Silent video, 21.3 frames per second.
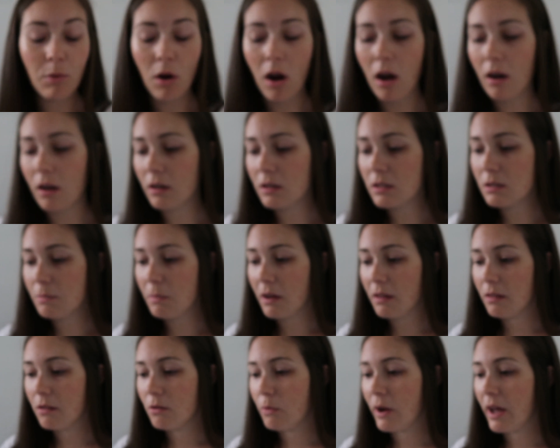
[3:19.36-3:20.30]
products,
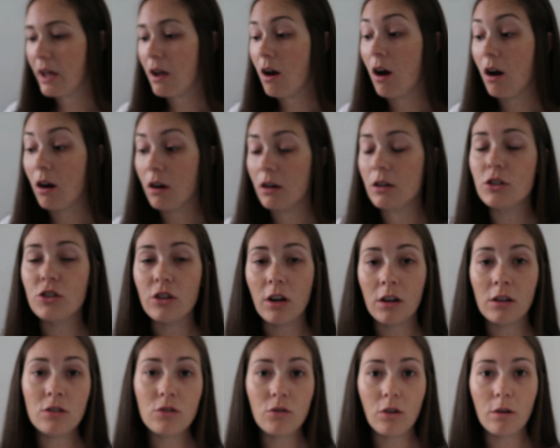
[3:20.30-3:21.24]
by the way, are
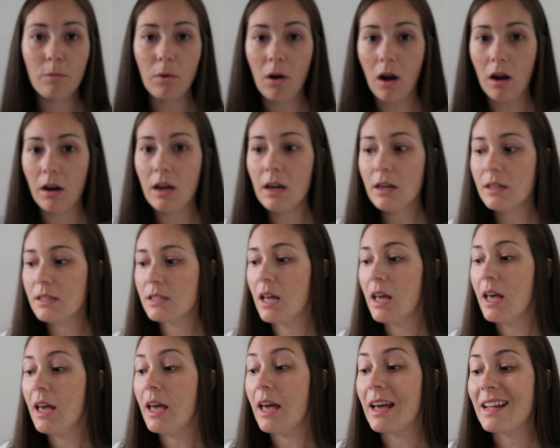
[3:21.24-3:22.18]
drugstore products,
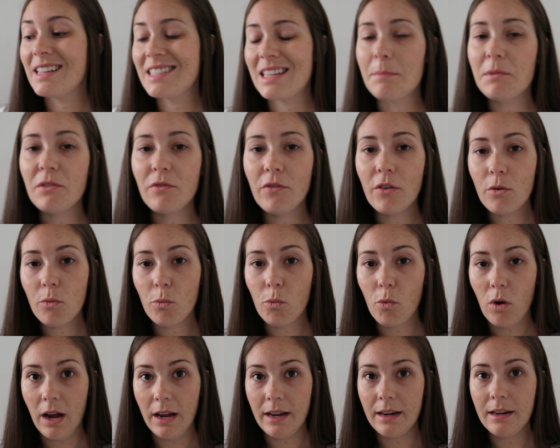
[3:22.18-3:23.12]
except for
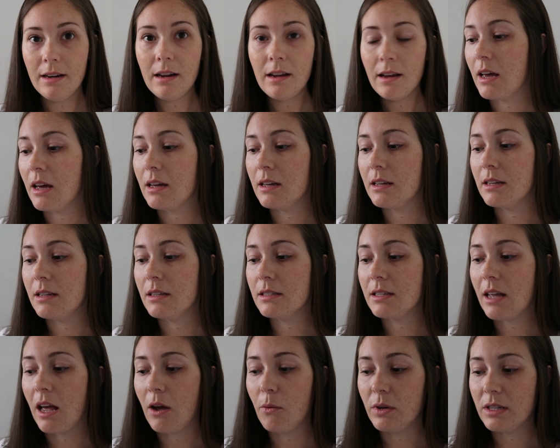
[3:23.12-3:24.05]
one,
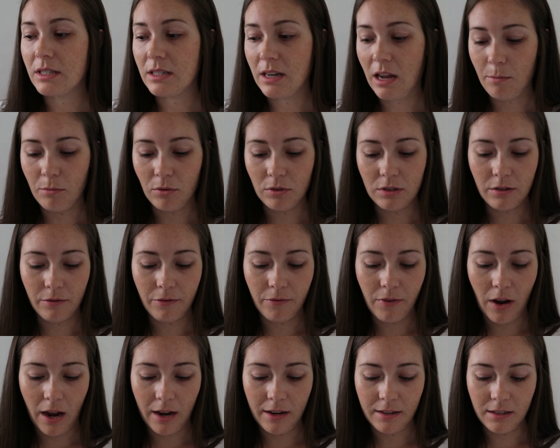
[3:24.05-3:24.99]
because I wasn't able to
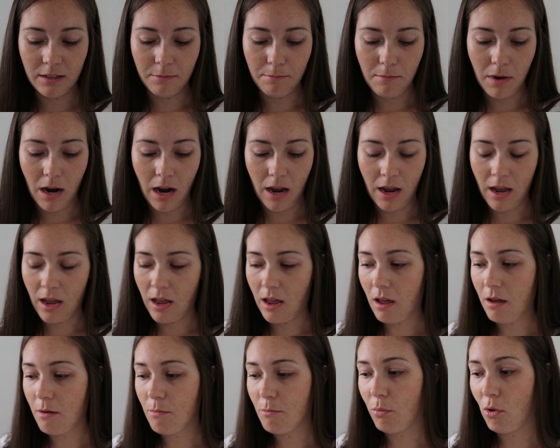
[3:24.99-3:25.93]
find
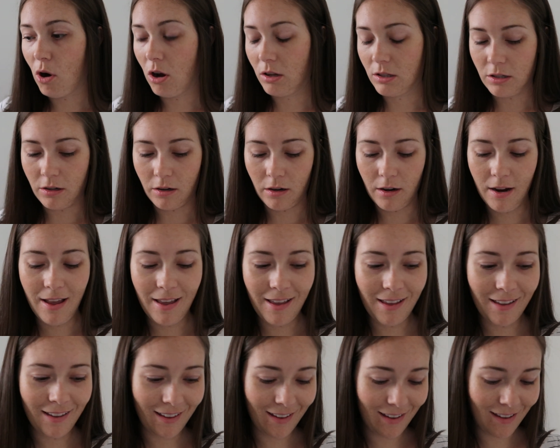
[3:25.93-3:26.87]
my bronzer.
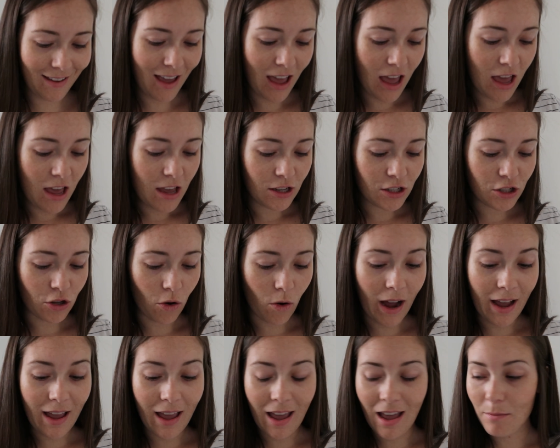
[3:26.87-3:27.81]
So
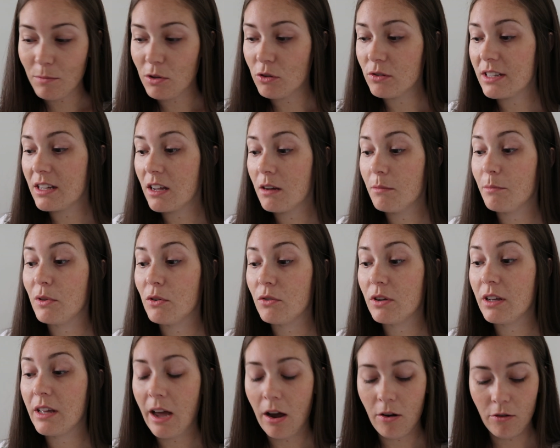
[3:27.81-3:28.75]
I am using a
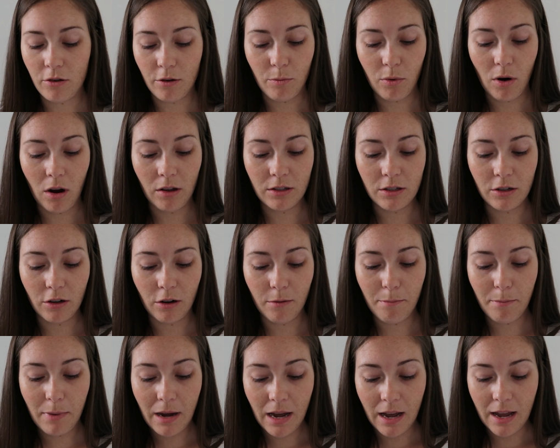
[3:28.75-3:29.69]
Beauty Counter
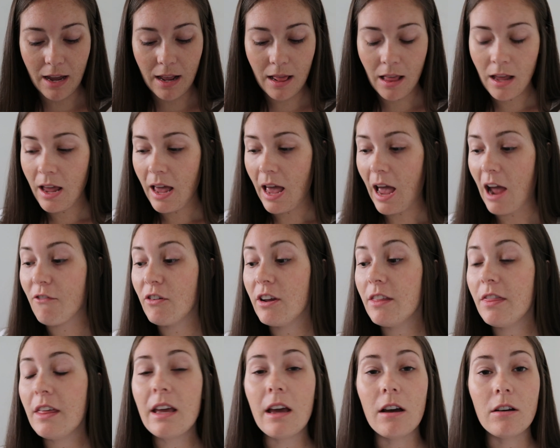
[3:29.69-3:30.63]
bronzer, but
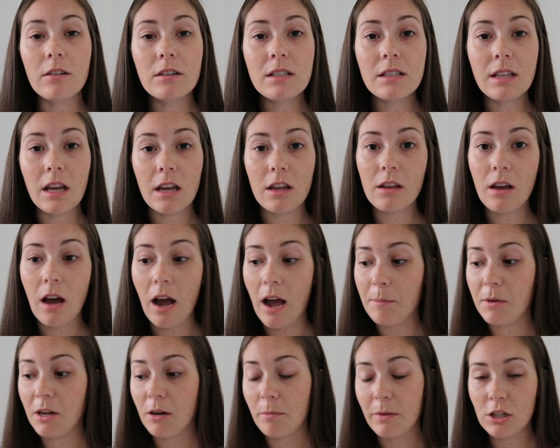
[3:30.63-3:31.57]
everything else that
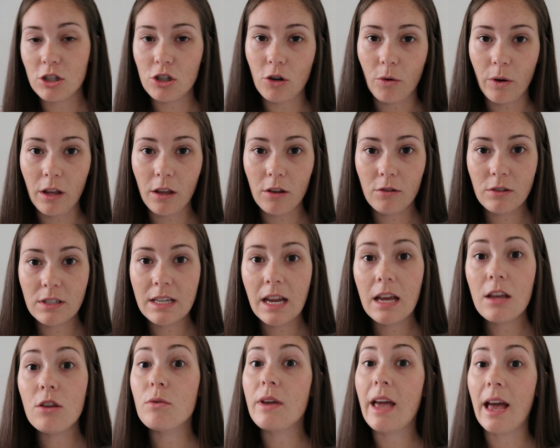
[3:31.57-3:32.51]
I'm gonna be showing you
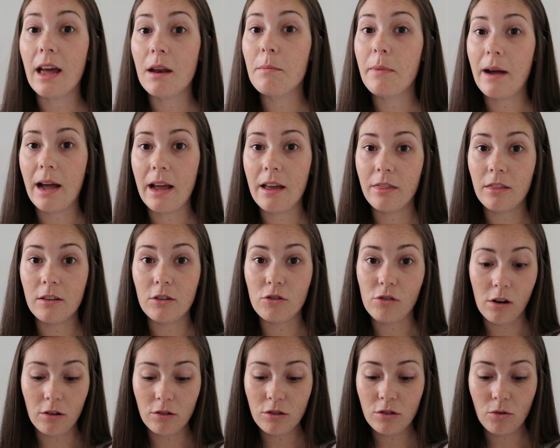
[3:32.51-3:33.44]
today, you can buy at the
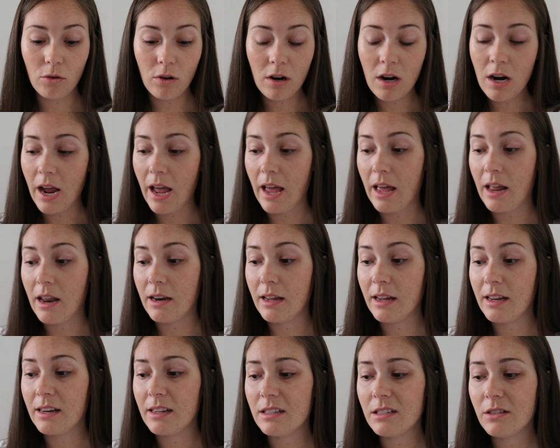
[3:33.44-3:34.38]
drugstore, and
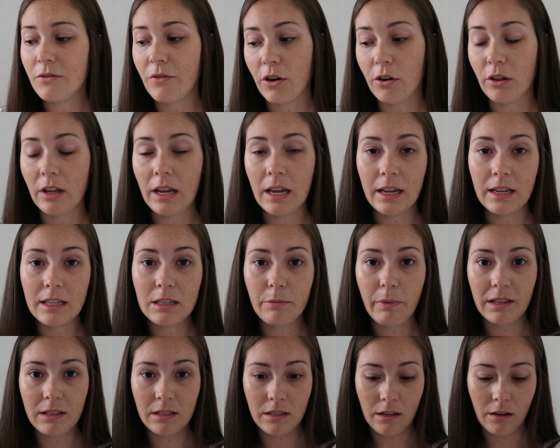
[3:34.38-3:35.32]
it is fairly
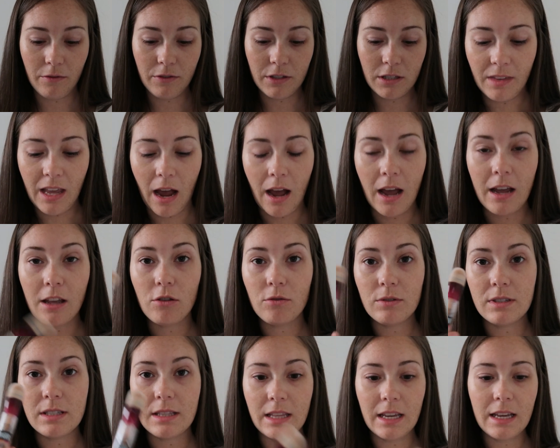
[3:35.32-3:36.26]
inexpensive. Yeah, I
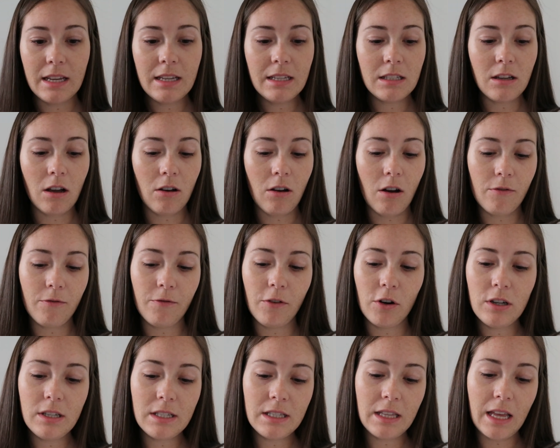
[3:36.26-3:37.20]
use this
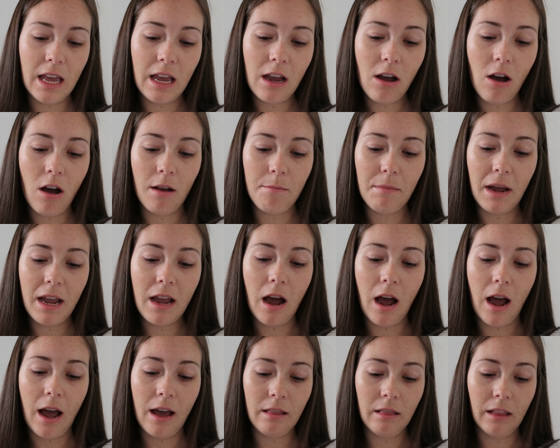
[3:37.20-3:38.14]
first thing on my
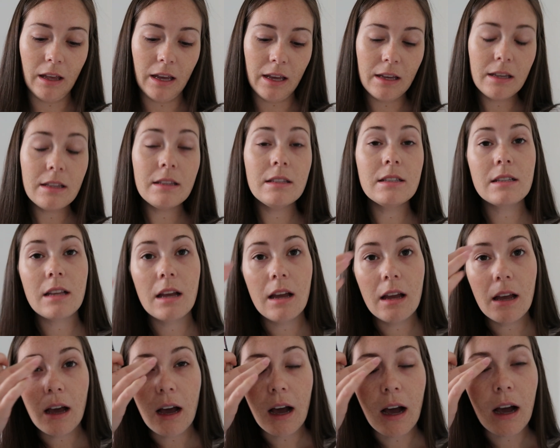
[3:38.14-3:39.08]
eyelids,
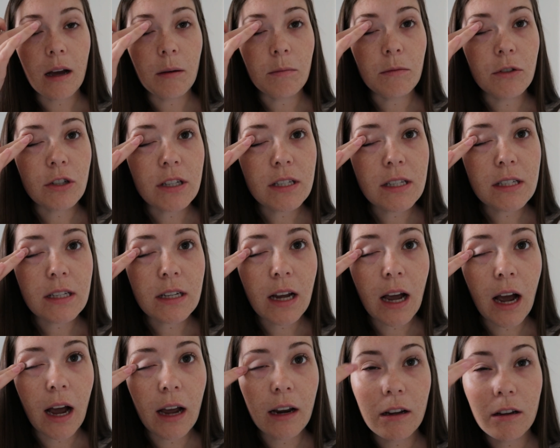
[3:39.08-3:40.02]
just to
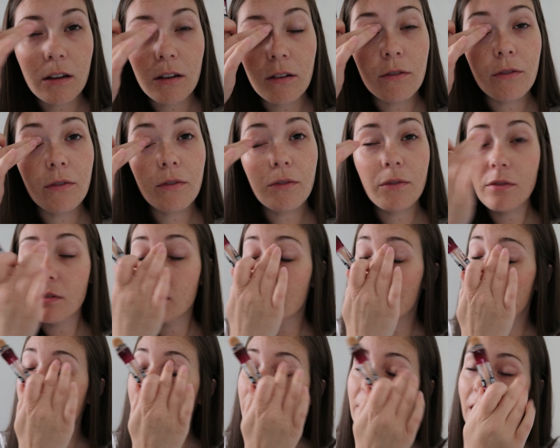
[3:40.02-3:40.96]
kind of
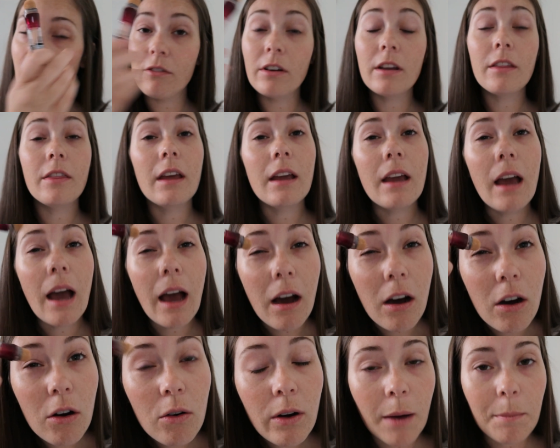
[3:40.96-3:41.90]
even everything
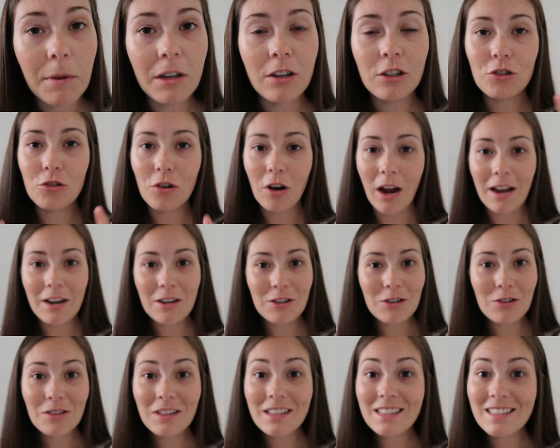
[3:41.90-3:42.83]
out. I'm gonna try to
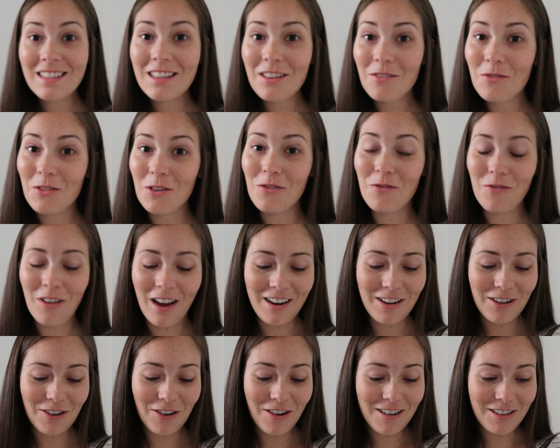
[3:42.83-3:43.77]
do this in the
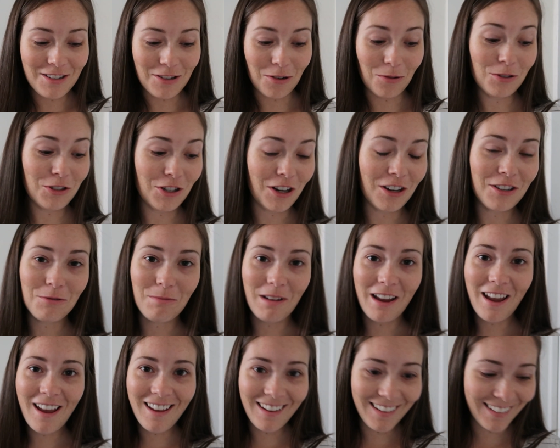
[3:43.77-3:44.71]
viewfinder, don't judge
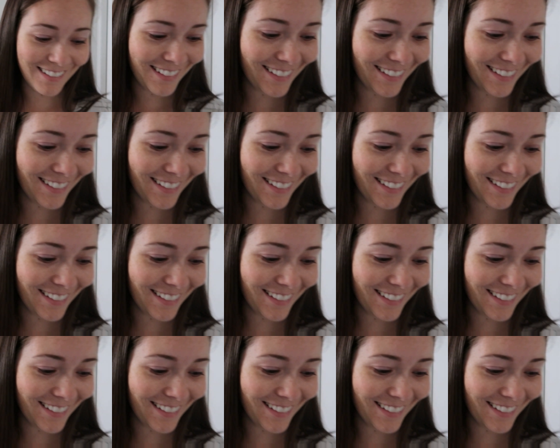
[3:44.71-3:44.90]
me.